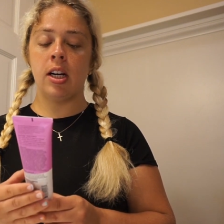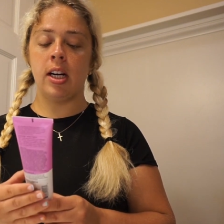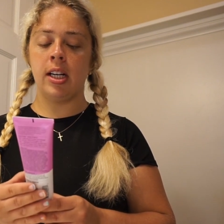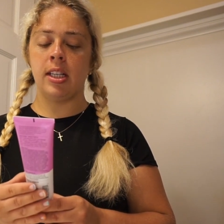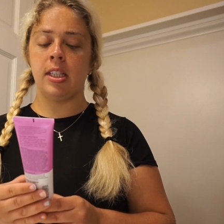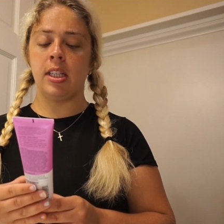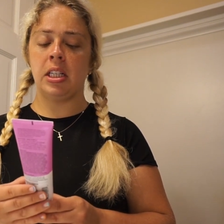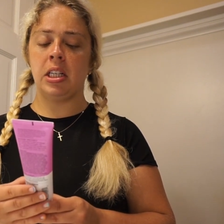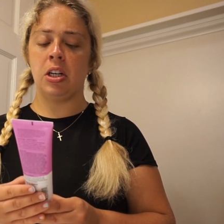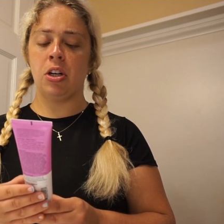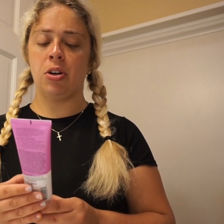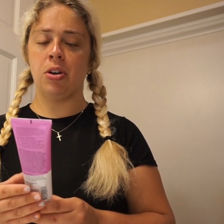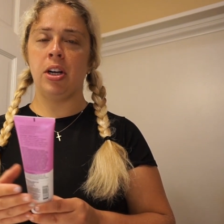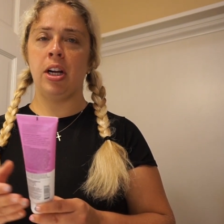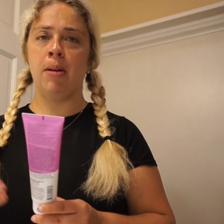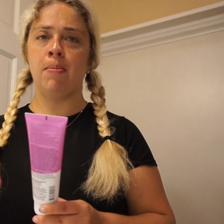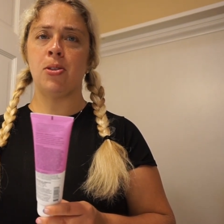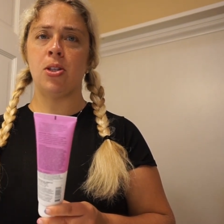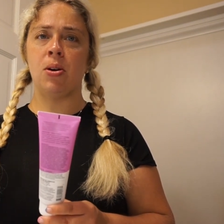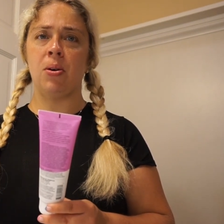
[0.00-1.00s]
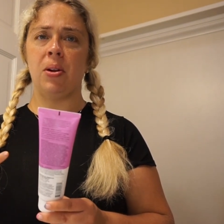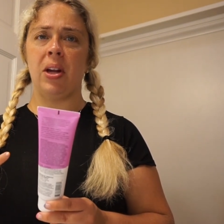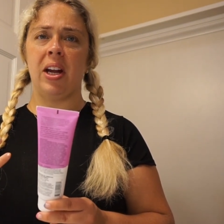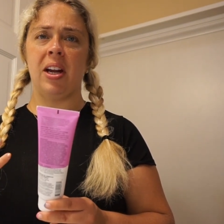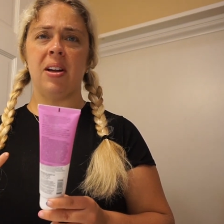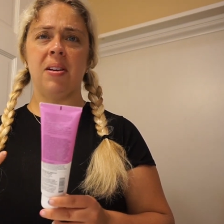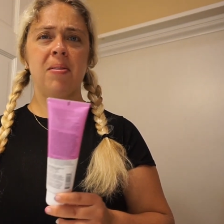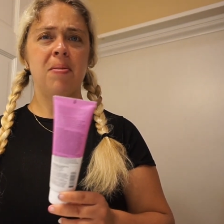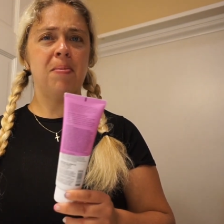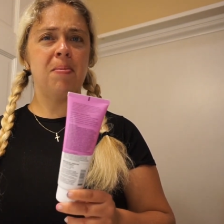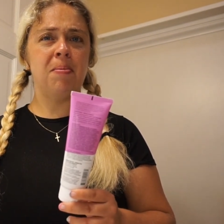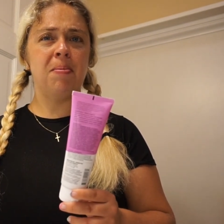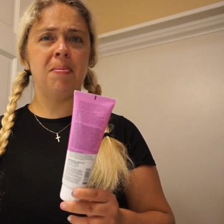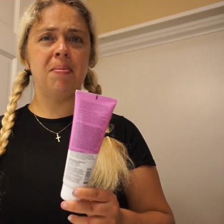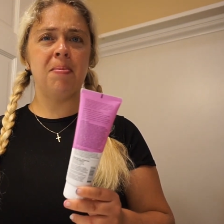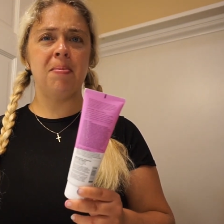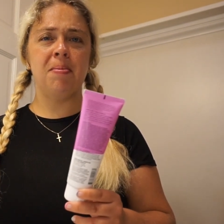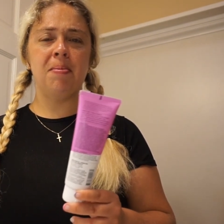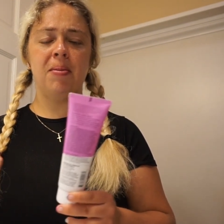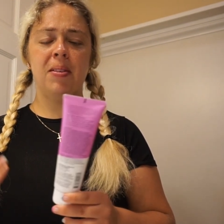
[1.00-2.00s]
It's like a cream, so like
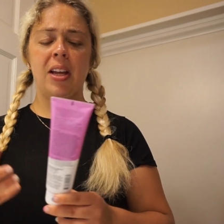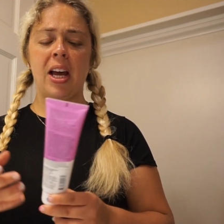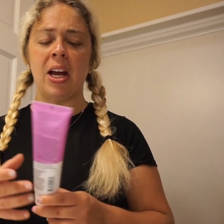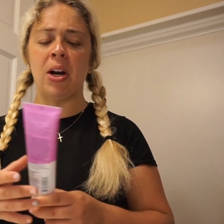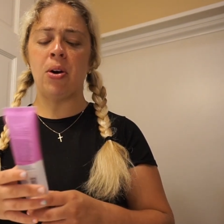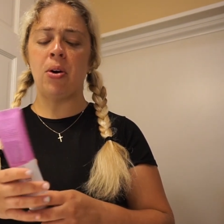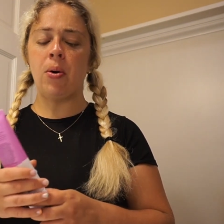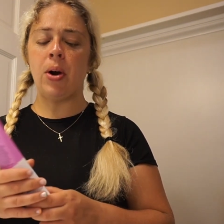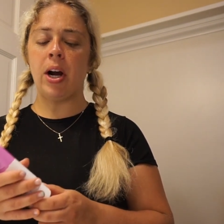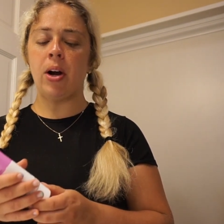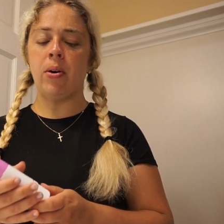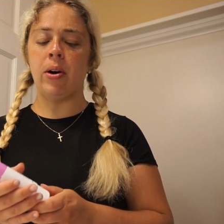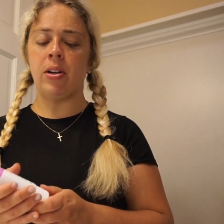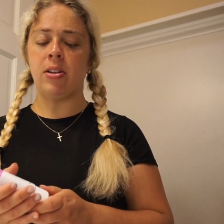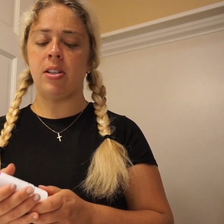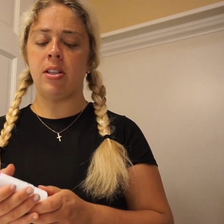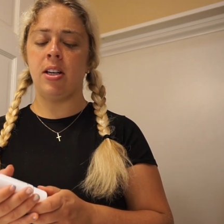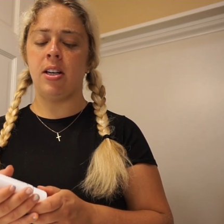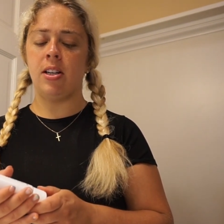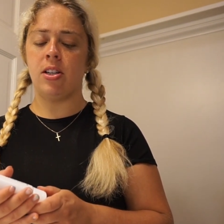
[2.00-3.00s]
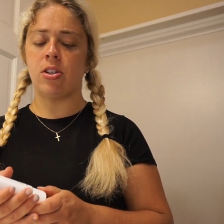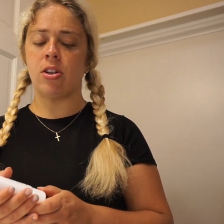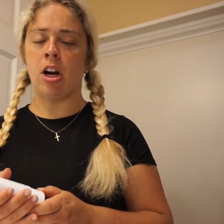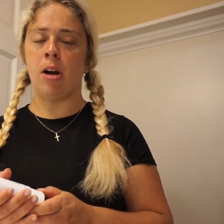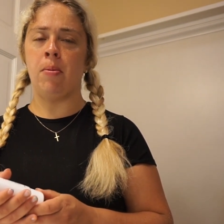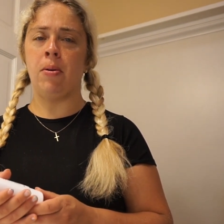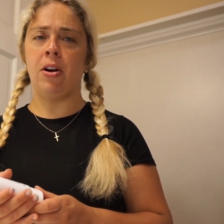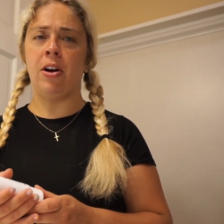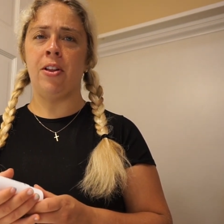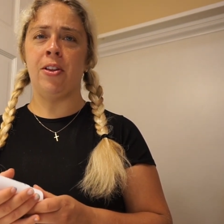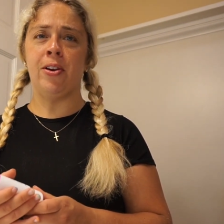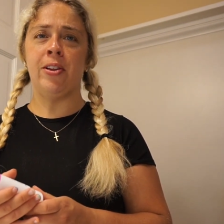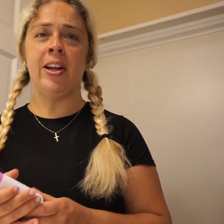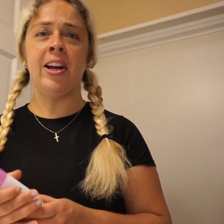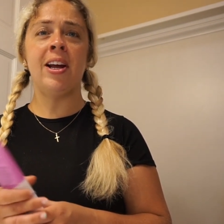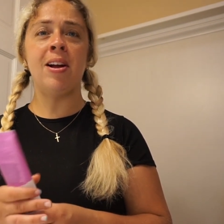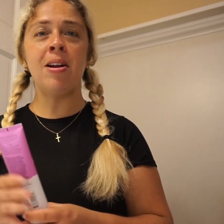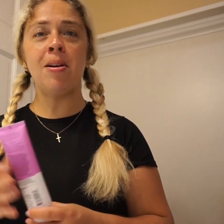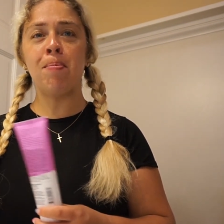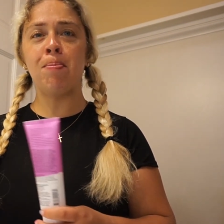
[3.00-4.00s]
I don't know how else to describe it other than
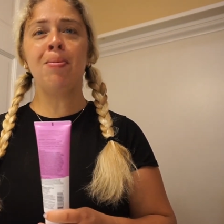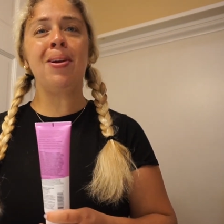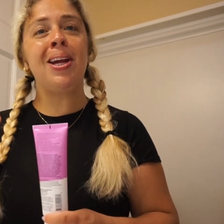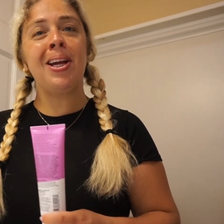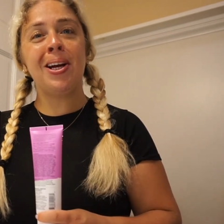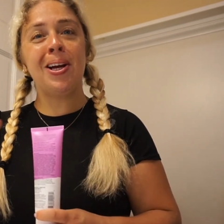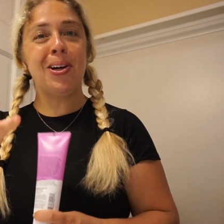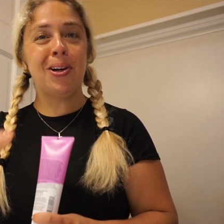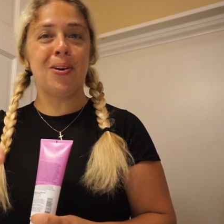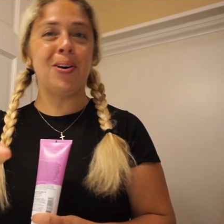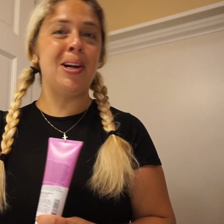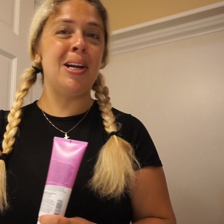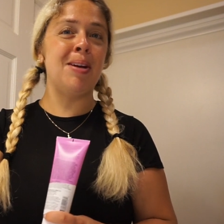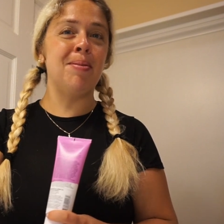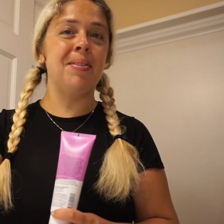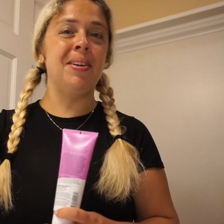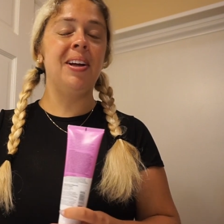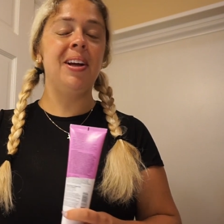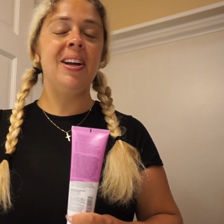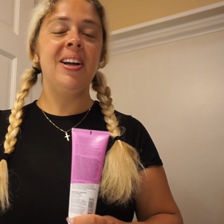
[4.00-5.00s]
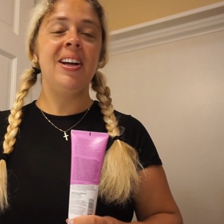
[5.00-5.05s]
it being a cream.